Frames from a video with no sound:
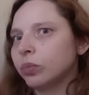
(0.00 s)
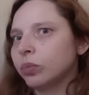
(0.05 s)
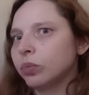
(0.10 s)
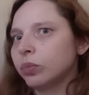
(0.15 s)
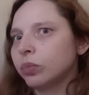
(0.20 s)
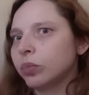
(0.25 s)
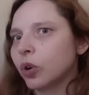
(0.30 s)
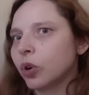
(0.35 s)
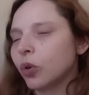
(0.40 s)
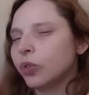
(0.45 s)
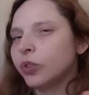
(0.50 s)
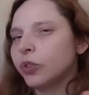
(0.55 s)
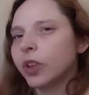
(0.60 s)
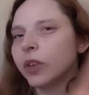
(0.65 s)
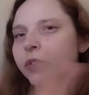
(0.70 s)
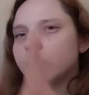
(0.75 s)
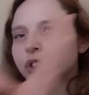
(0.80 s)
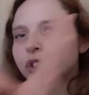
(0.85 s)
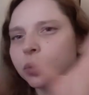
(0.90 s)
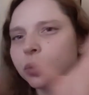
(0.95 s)
or something
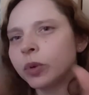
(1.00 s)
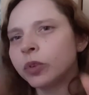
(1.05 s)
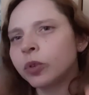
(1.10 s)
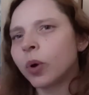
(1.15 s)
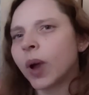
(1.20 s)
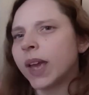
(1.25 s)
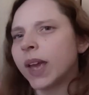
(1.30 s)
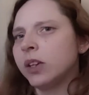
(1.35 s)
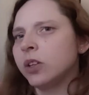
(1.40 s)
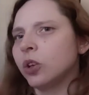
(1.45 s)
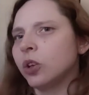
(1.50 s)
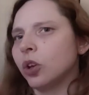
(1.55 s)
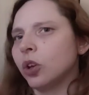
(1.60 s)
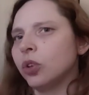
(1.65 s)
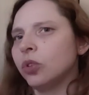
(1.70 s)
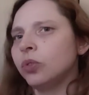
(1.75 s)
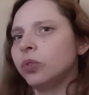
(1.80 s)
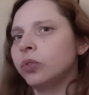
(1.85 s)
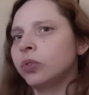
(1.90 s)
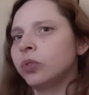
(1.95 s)
to do with
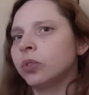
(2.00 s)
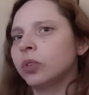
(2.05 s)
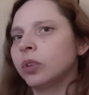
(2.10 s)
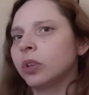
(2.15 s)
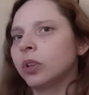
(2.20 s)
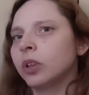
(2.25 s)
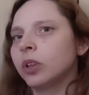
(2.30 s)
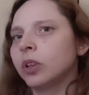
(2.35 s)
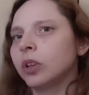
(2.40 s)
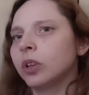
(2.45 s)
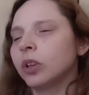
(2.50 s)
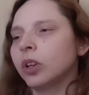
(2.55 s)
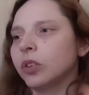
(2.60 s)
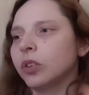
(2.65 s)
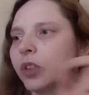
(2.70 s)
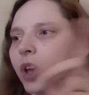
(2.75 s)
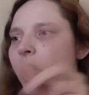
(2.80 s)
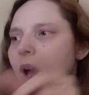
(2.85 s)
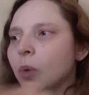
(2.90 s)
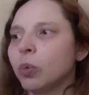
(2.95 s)
Quakers,
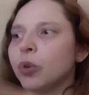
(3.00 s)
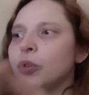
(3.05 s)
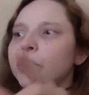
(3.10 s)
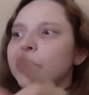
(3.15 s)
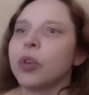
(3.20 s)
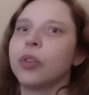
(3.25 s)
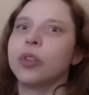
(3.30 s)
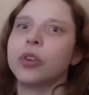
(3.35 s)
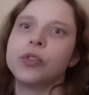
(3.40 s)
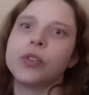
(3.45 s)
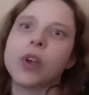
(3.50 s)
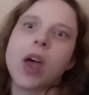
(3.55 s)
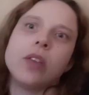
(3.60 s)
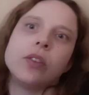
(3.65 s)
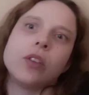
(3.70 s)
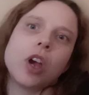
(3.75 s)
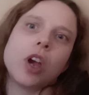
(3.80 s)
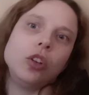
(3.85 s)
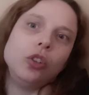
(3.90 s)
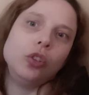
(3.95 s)
that was on a site
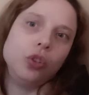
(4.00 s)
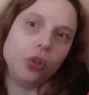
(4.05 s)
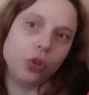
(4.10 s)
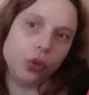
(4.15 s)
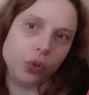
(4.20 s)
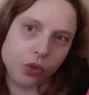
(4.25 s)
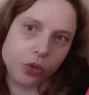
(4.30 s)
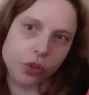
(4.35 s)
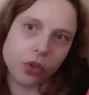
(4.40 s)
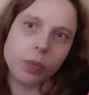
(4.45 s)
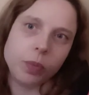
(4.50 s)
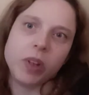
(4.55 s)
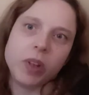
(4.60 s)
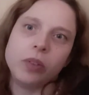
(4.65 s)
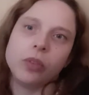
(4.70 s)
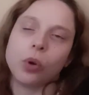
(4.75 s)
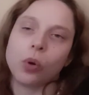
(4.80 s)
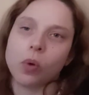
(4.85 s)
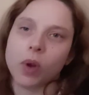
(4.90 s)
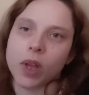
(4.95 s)
that used to be the
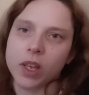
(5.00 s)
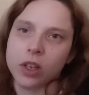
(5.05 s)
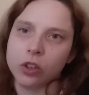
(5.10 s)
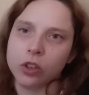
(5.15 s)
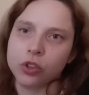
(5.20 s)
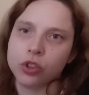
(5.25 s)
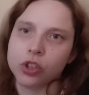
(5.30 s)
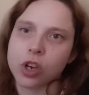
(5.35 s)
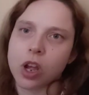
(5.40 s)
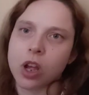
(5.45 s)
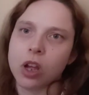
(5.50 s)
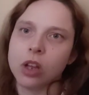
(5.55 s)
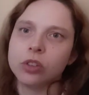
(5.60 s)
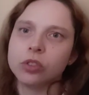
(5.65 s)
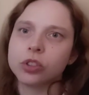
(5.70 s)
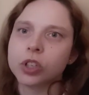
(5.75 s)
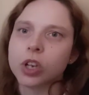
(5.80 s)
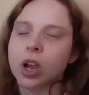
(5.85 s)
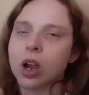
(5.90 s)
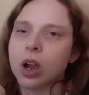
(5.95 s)
Quaker church
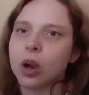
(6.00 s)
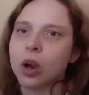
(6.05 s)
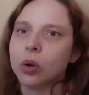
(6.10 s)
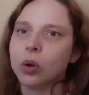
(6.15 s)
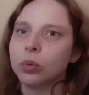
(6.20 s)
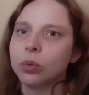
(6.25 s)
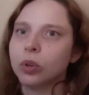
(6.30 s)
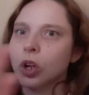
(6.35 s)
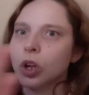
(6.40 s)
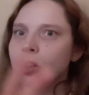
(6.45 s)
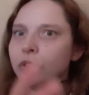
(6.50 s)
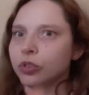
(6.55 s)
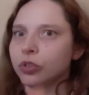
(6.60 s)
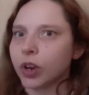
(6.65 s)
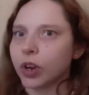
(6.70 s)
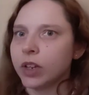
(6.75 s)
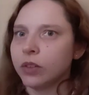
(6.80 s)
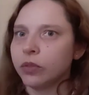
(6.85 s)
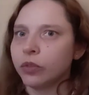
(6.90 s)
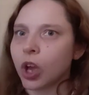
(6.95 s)
owned
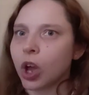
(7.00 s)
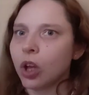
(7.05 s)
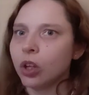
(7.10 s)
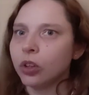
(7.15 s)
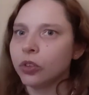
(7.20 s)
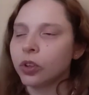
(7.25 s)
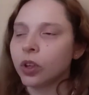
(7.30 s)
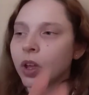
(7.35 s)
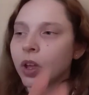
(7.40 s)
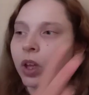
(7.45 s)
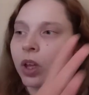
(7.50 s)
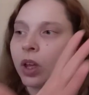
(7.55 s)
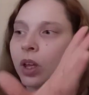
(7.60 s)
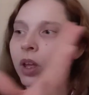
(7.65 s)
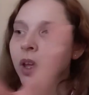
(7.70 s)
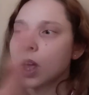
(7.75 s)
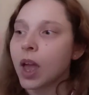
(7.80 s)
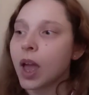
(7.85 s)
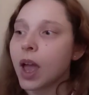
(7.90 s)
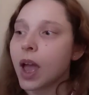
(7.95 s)
graveyard.
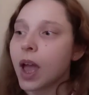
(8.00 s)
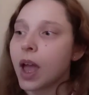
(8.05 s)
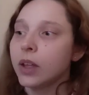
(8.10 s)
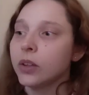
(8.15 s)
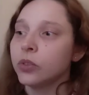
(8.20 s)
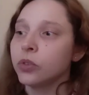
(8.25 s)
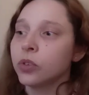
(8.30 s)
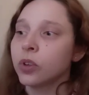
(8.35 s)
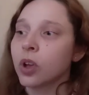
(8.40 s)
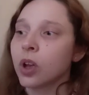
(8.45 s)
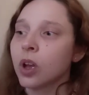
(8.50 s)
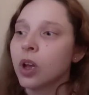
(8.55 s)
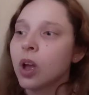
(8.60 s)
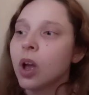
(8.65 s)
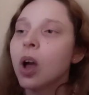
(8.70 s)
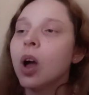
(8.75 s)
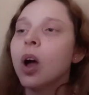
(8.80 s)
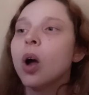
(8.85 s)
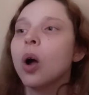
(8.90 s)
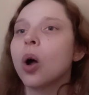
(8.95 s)
And
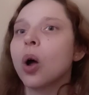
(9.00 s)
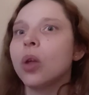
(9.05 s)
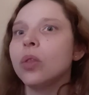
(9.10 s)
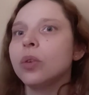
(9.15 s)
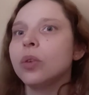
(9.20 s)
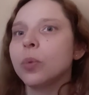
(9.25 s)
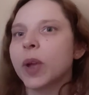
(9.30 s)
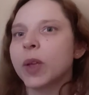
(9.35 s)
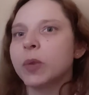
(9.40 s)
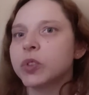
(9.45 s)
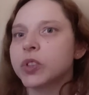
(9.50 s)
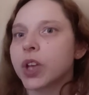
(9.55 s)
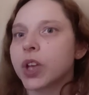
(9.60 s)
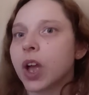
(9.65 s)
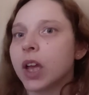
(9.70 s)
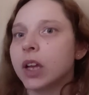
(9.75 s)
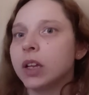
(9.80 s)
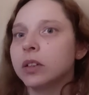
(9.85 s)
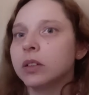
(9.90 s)
on the website